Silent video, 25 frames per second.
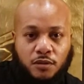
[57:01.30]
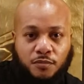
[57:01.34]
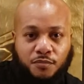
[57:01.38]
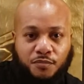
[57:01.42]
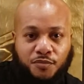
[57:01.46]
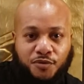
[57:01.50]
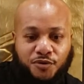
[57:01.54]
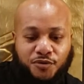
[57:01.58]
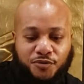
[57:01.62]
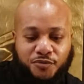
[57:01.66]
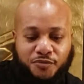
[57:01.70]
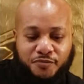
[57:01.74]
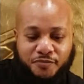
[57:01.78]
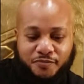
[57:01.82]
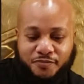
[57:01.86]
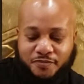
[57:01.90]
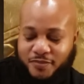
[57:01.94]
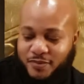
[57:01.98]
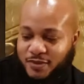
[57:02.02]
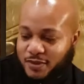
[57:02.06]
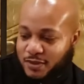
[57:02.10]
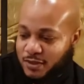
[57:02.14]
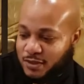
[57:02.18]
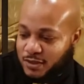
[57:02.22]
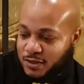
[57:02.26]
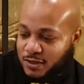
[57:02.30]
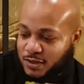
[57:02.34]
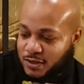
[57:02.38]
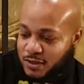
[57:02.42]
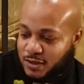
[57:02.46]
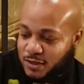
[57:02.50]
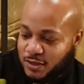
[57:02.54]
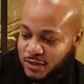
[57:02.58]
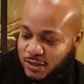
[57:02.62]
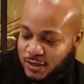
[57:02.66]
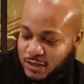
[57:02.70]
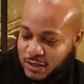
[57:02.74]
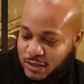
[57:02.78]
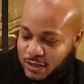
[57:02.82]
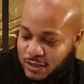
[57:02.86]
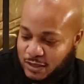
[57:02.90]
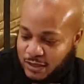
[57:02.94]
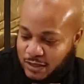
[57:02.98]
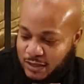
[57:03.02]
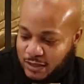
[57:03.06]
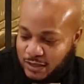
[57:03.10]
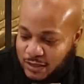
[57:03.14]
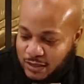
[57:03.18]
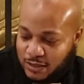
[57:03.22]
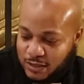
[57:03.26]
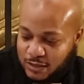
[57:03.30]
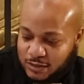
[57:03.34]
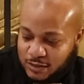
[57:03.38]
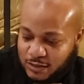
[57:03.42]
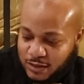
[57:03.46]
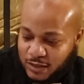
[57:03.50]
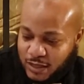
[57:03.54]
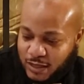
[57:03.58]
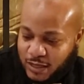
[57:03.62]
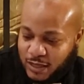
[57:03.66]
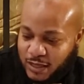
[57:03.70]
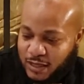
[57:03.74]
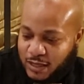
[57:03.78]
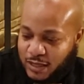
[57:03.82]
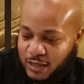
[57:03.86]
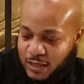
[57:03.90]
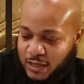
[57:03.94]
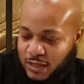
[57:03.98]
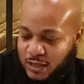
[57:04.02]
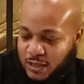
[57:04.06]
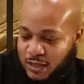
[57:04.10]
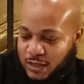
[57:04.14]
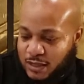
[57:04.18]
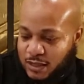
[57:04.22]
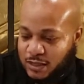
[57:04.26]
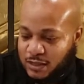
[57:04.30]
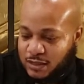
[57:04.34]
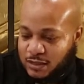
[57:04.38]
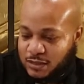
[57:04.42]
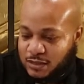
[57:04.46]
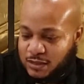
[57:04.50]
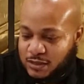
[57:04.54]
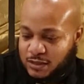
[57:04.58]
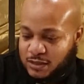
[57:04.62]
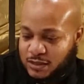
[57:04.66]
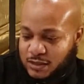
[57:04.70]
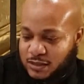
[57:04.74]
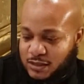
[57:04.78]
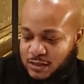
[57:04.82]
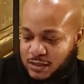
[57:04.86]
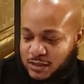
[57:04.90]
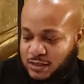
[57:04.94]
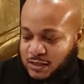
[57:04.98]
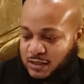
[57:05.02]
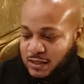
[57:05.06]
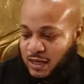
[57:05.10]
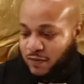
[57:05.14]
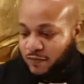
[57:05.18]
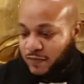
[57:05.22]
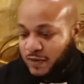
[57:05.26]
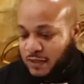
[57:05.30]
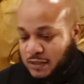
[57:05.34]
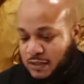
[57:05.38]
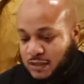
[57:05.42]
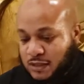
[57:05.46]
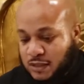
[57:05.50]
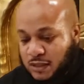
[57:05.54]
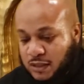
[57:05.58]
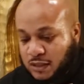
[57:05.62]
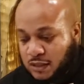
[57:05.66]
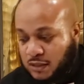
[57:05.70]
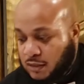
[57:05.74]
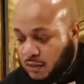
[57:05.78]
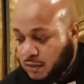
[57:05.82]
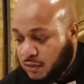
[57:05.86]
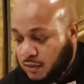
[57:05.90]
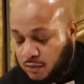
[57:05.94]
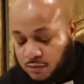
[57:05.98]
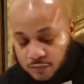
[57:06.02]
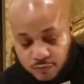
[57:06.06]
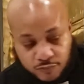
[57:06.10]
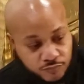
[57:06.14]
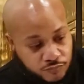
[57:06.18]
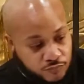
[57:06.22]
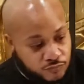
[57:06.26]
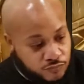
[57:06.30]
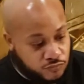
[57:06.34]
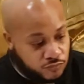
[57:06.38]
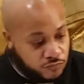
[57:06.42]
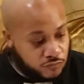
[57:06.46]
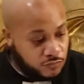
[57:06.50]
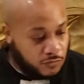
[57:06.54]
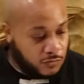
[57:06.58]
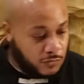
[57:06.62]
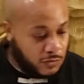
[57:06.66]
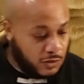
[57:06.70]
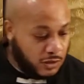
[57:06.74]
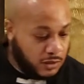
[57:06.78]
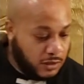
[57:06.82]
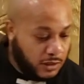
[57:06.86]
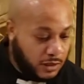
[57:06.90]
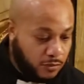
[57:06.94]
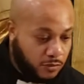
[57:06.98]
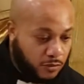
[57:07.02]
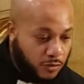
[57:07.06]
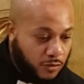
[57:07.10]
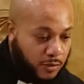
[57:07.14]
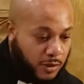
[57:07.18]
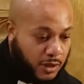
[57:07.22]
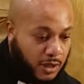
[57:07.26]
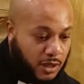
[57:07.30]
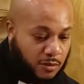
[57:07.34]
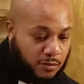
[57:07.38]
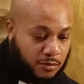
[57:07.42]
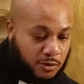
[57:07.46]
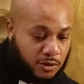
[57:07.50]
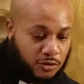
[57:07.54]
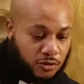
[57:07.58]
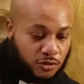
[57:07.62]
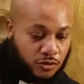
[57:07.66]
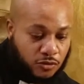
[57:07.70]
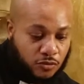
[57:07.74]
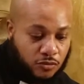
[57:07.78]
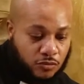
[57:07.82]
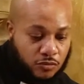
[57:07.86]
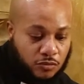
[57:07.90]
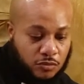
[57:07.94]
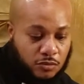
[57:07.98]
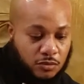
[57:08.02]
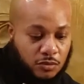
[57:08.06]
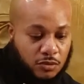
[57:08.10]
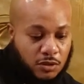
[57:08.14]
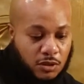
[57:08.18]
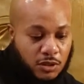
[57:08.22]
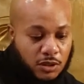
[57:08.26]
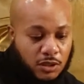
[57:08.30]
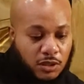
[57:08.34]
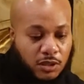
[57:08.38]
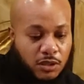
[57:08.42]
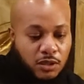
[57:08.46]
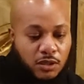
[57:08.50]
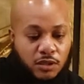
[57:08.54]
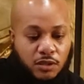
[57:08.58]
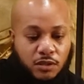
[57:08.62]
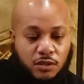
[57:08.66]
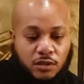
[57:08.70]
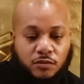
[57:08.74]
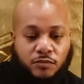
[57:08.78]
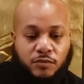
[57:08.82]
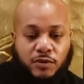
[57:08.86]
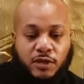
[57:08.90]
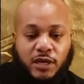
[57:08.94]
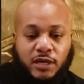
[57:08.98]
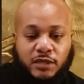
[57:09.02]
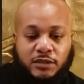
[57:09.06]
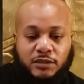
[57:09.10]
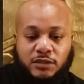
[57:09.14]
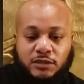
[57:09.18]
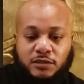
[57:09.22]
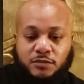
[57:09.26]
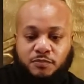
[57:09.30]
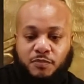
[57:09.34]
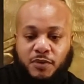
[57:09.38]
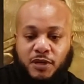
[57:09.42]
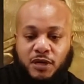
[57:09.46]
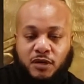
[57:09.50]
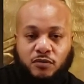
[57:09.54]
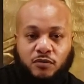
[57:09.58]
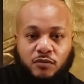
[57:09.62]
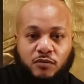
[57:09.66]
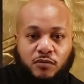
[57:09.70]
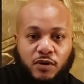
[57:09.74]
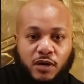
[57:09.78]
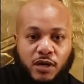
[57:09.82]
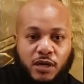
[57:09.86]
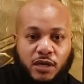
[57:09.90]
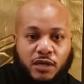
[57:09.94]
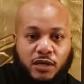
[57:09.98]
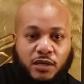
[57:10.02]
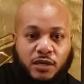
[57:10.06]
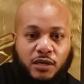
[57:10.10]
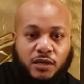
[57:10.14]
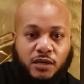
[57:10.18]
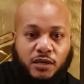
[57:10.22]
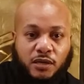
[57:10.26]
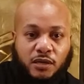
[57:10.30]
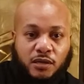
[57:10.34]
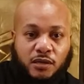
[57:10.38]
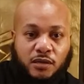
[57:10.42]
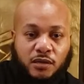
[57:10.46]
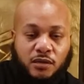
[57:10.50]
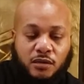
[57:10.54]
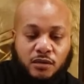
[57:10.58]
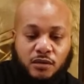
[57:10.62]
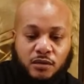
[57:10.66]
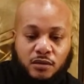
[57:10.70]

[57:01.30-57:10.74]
boom. So that is 17 that we were able to do. And we got this big one right here.